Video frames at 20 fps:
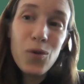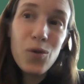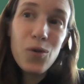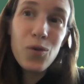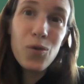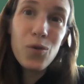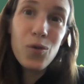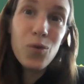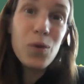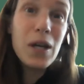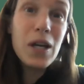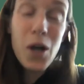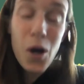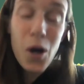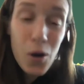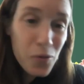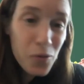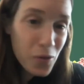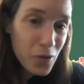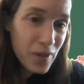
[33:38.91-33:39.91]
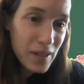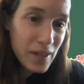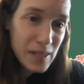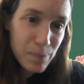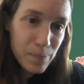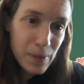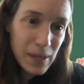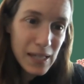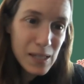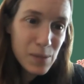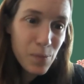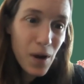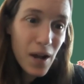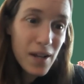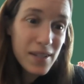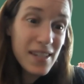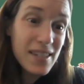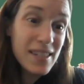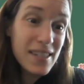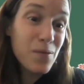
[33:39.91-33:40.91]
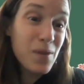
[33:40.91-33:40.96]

we go through this peace process,